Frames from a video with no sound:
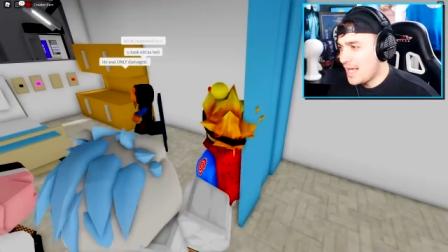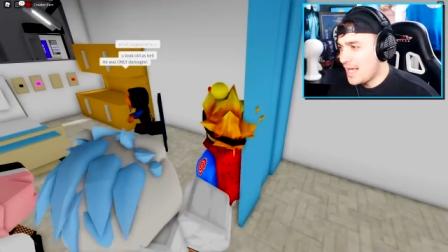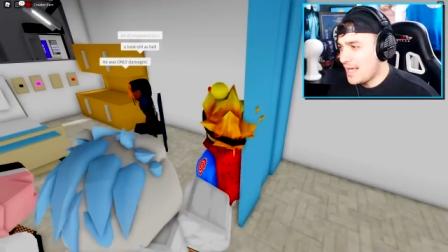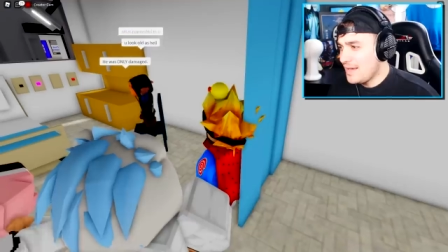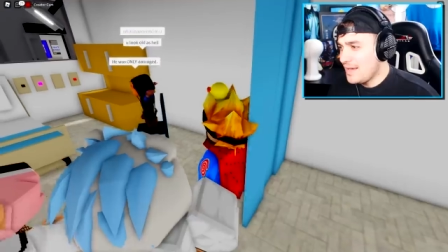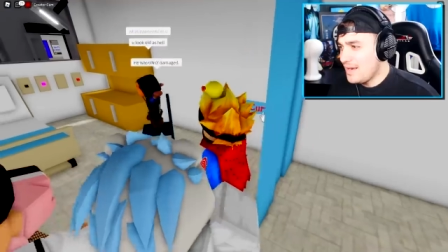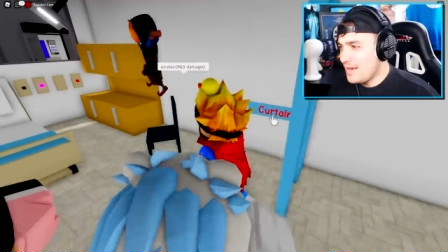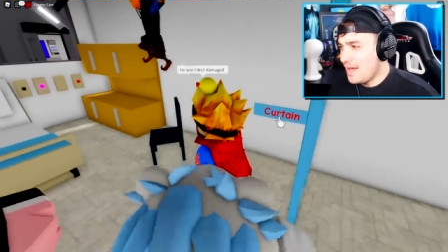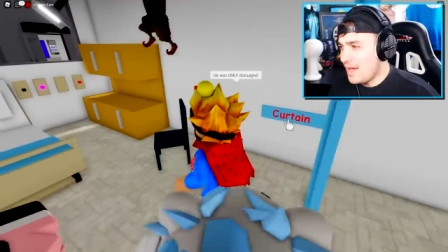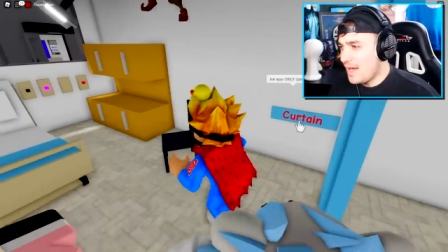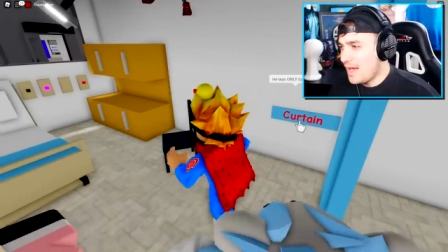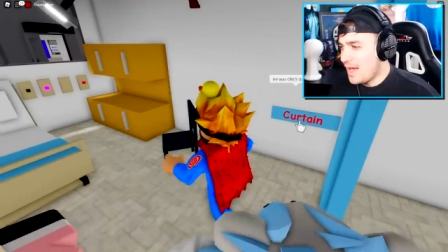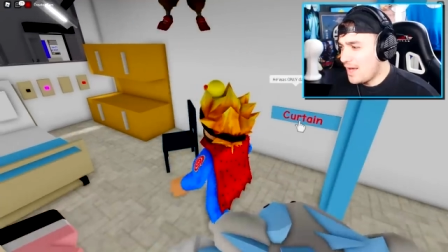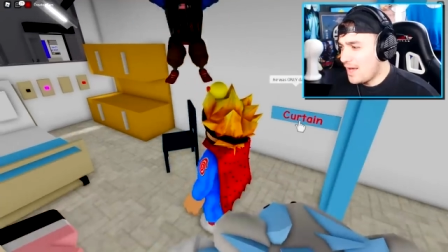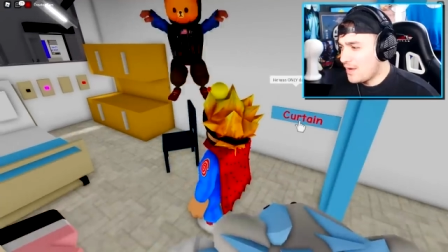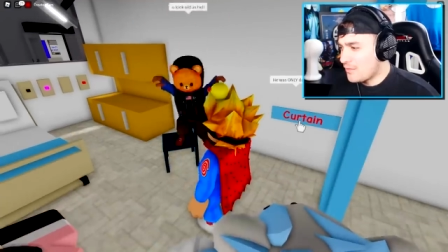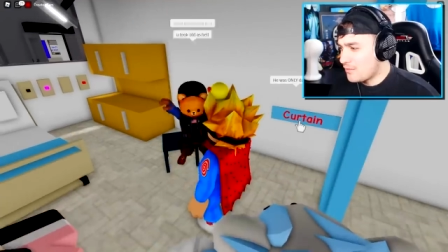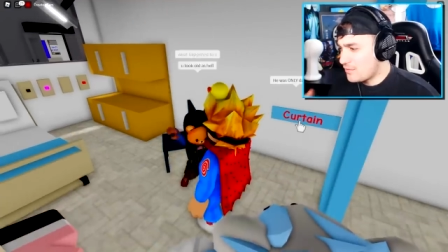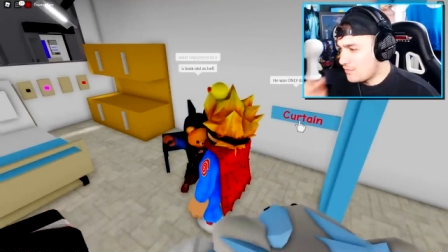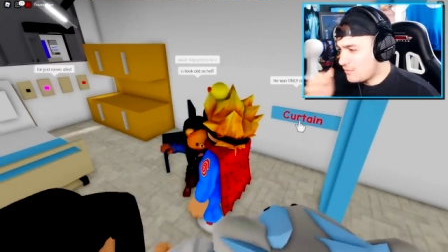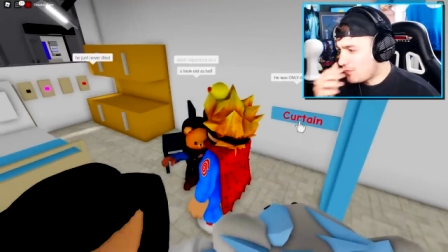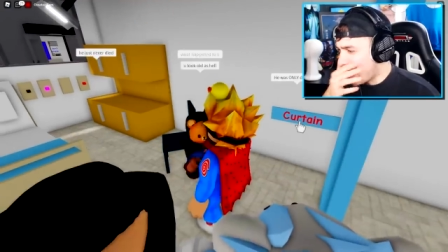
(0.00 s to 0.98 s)
And, uh,
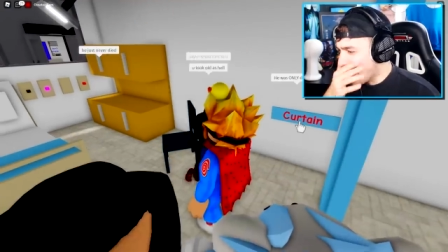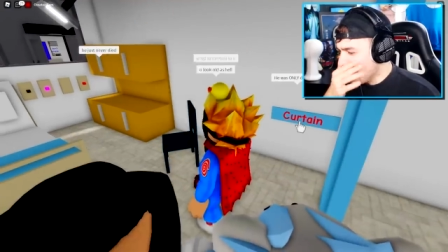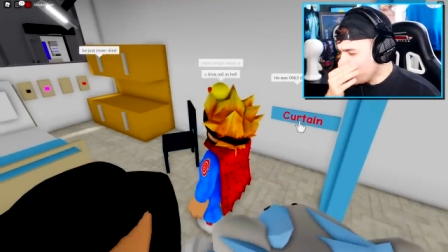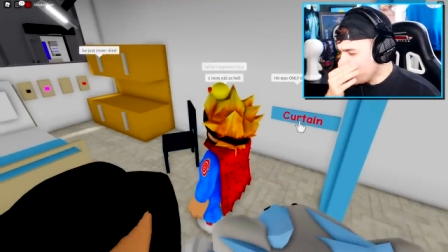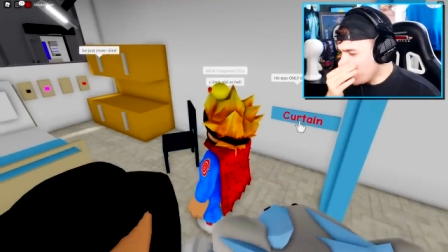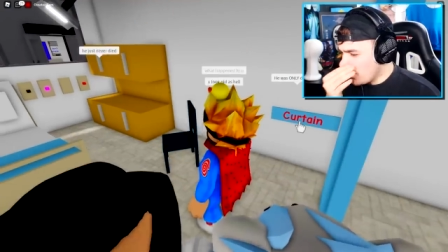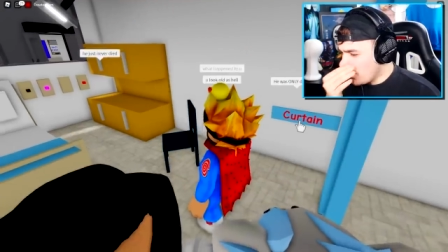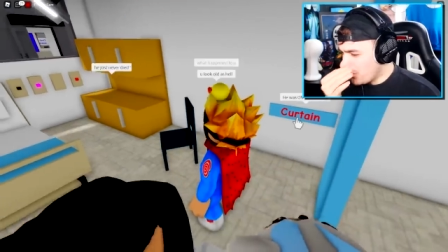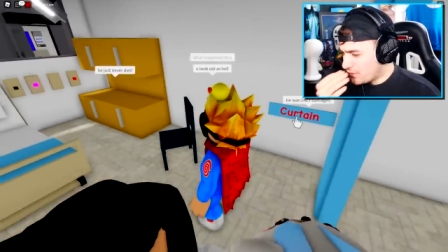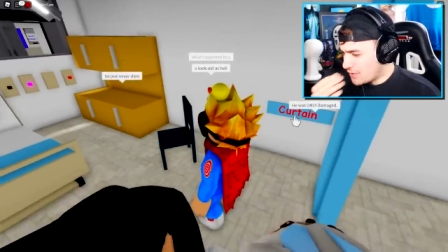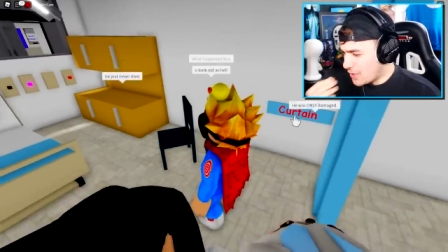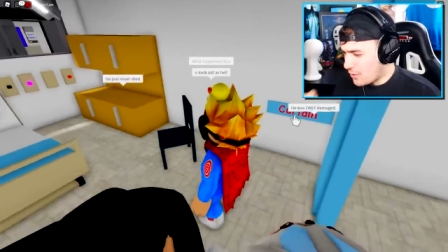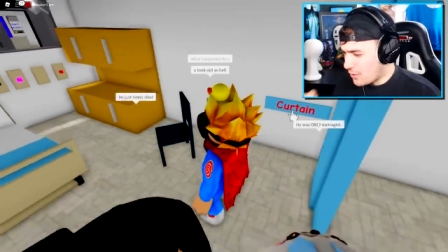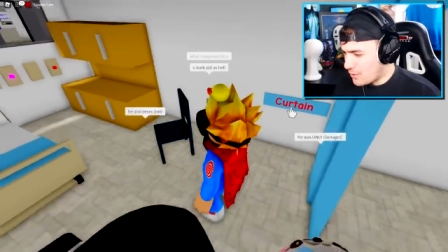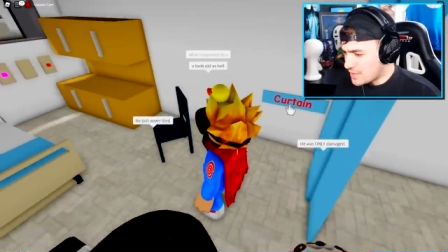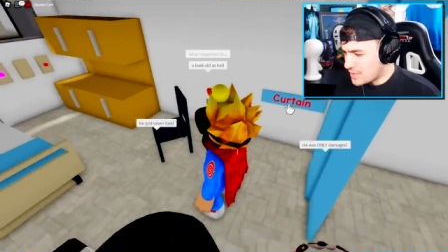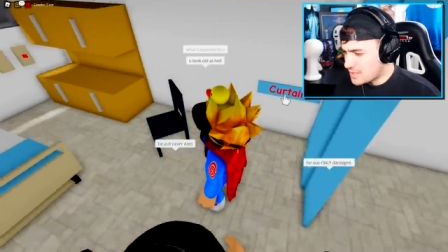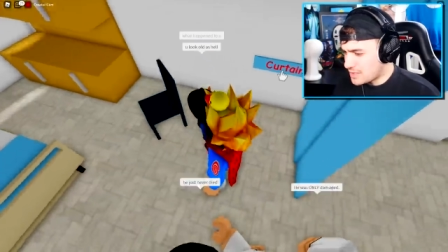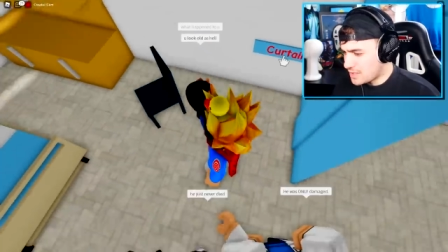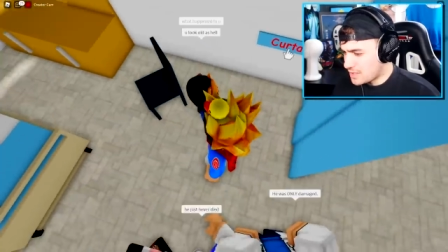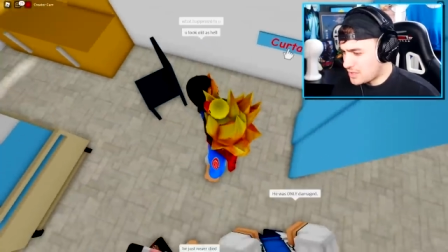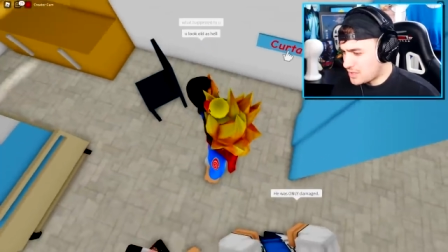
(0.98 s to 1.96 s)
Randolph told us
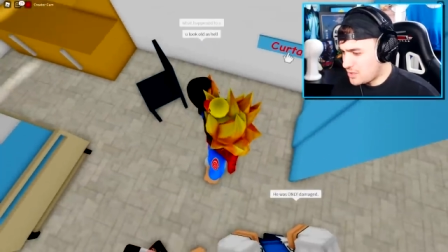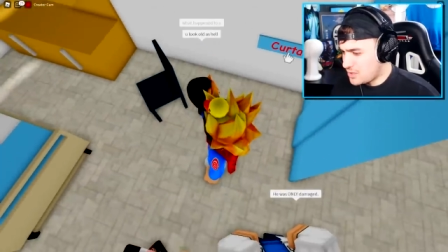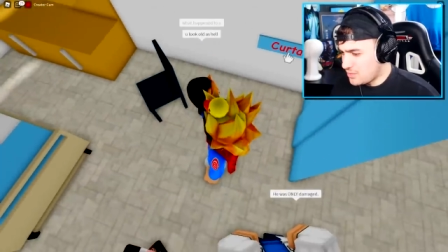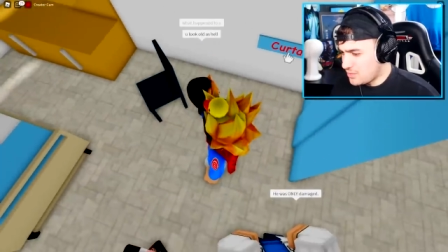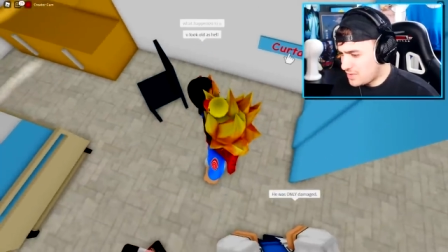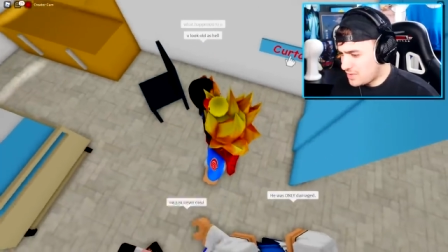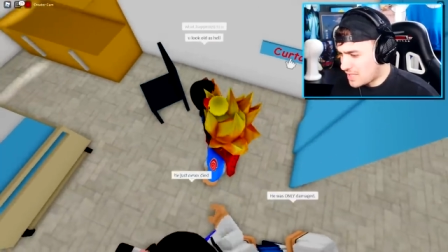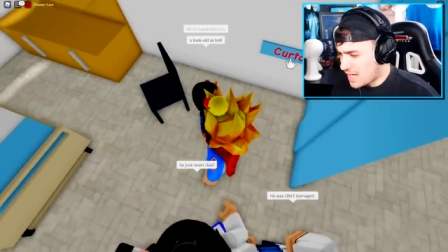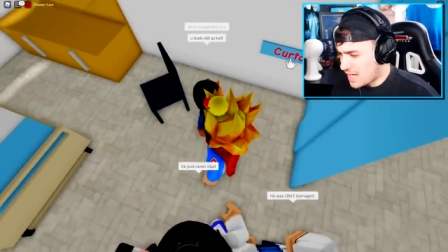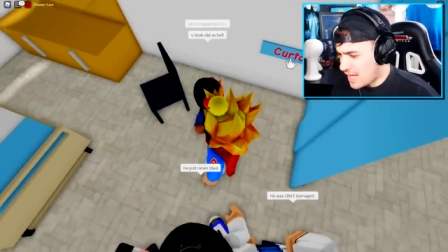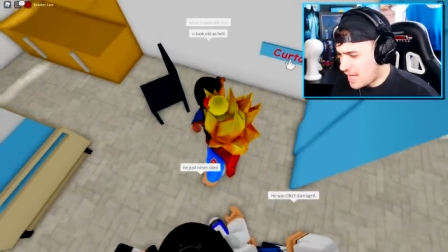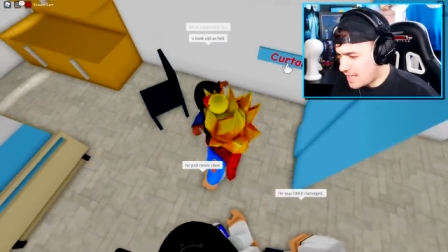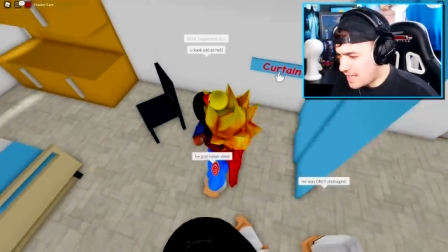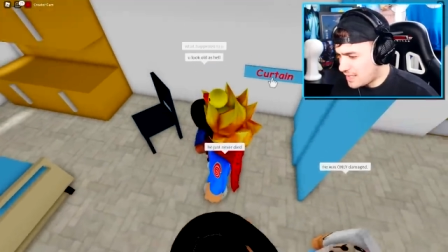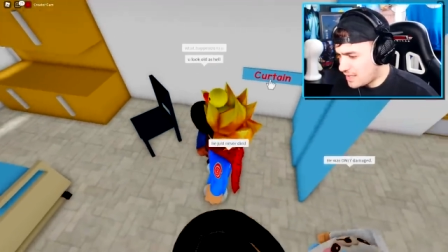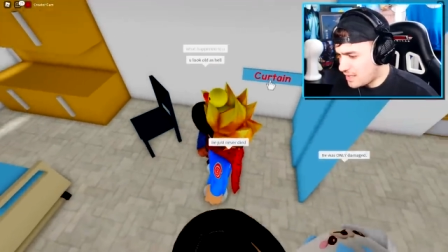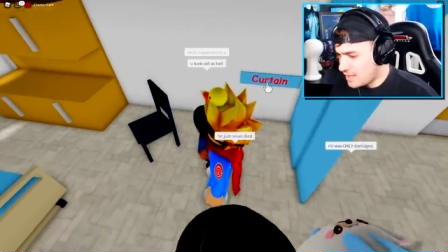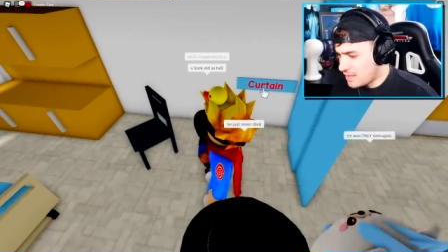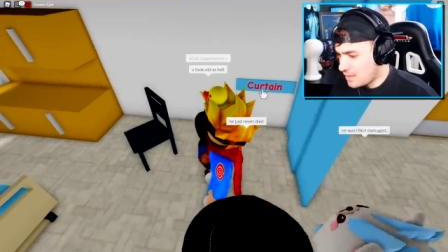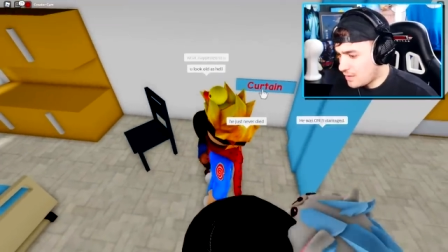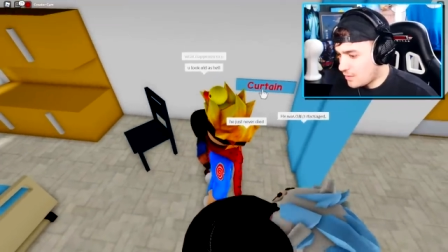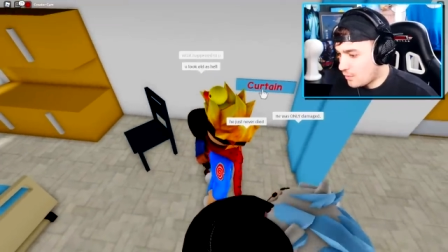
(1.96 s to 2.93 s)
that you died.
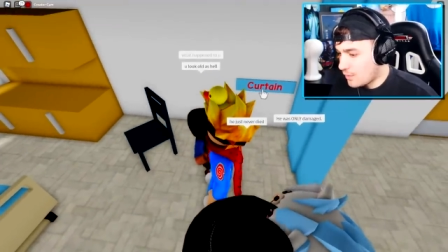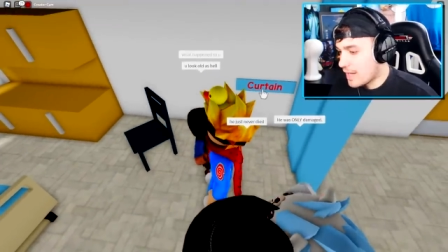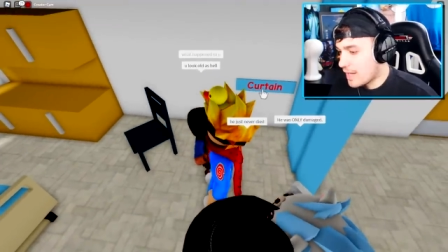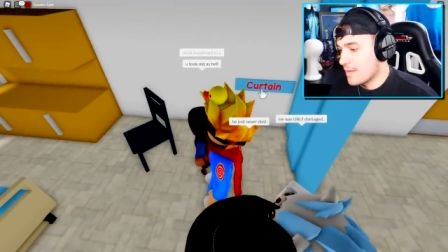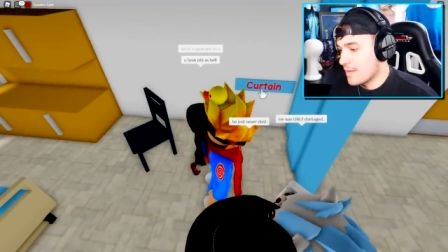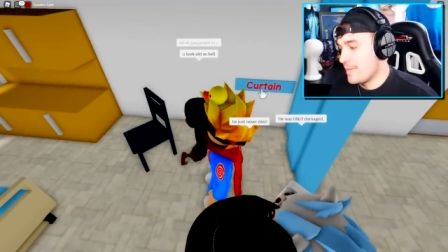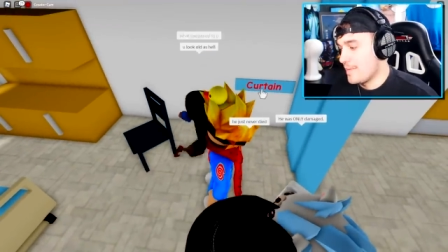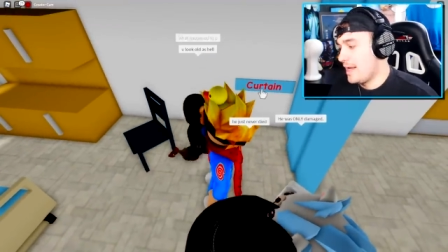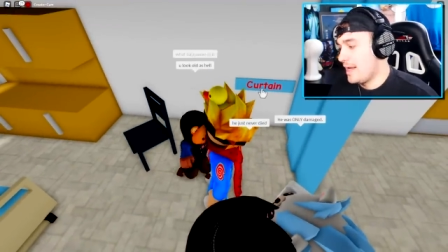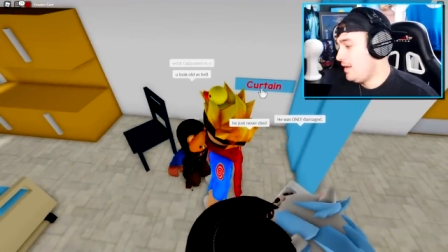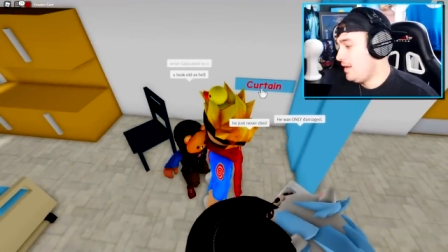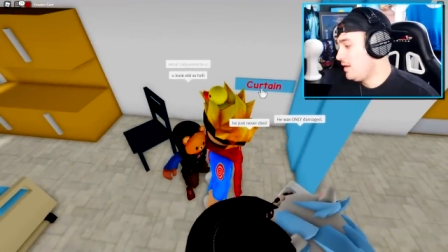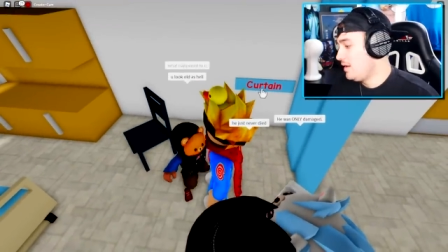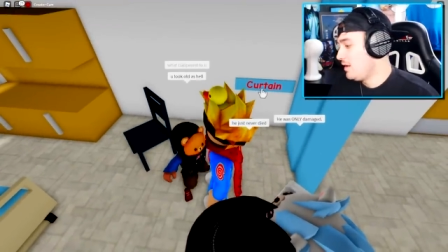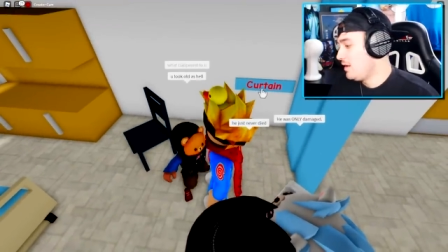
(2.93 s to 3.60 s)
Wait a minute.